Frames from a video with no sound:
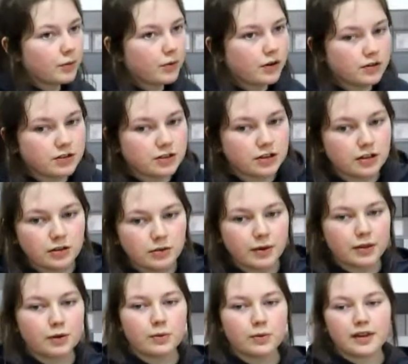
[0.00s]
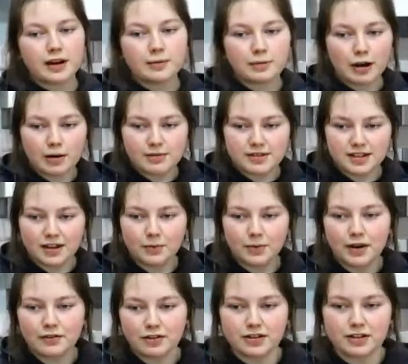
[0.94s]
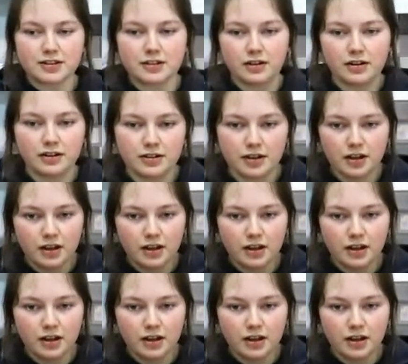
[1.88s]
water, with or without parmesan, whatever I decide